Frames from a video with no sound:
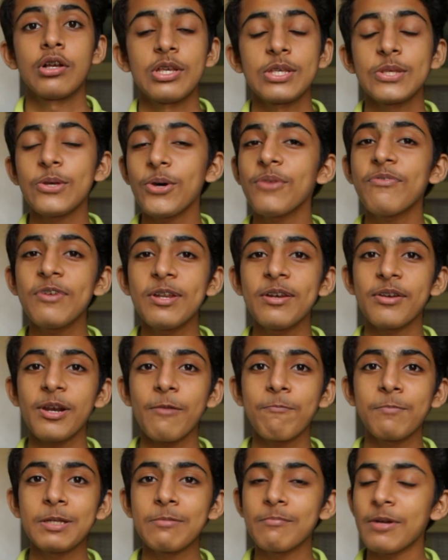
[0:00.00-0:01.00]
Sorry for
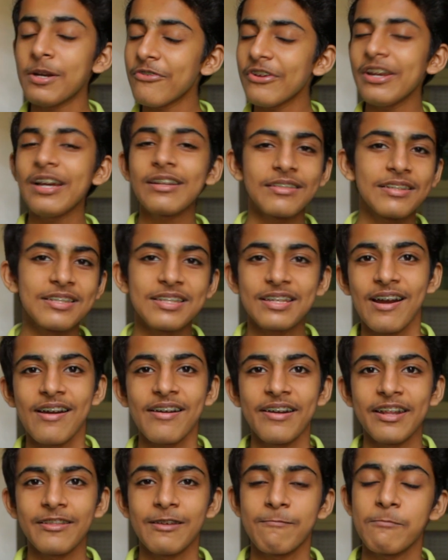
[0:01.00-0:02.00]
interrupting, but if you like this
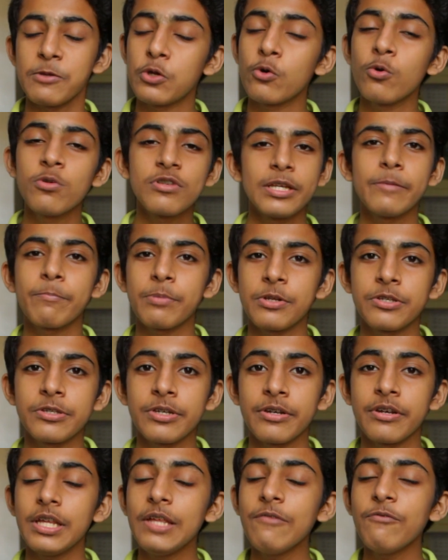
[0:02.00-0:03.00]
content, I'd be hugely
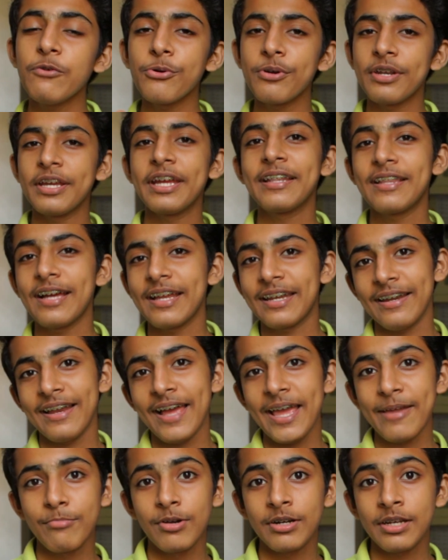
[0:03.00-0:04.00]
appreciated if you could hit that
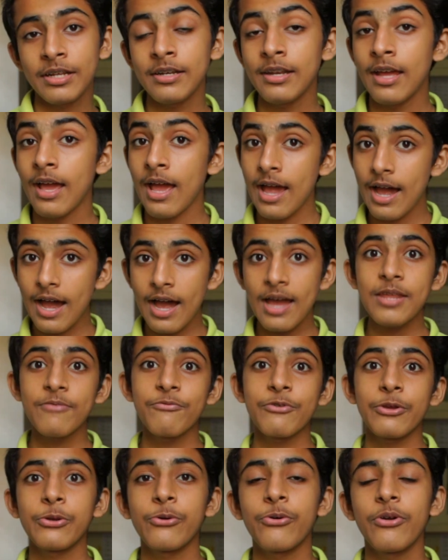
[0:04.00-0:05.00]
like button. And if
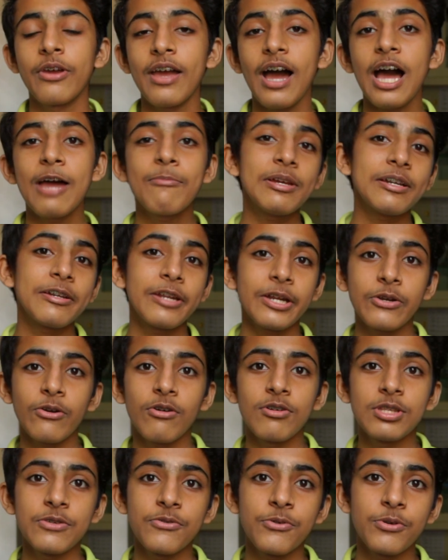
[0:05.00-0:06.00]
you're new here, I make
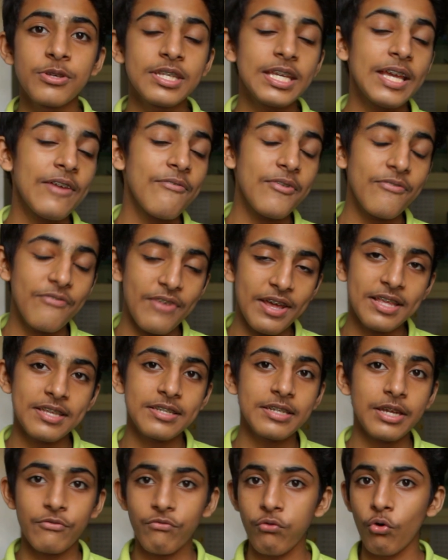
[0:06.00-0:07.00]
technology videos every
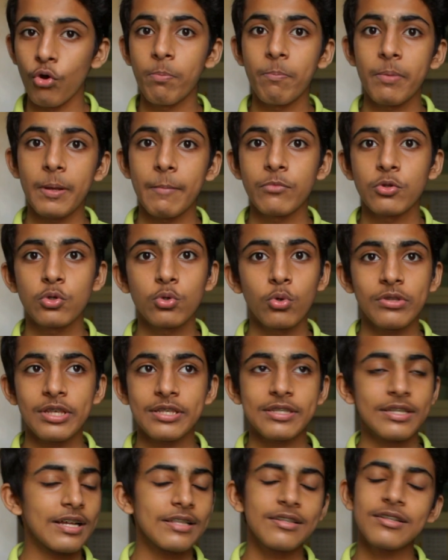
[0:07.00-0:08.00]
Wednesday at 4 p.m. So
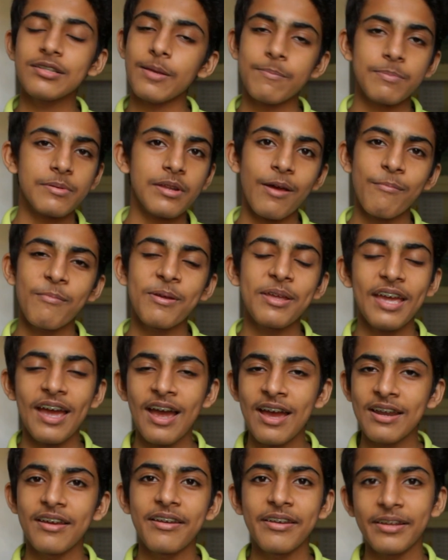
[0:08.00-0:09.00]
just consider subscribing
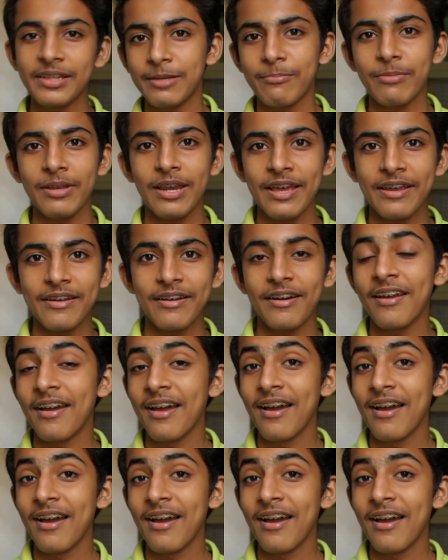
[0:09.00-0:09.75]
and hitting the bell icon.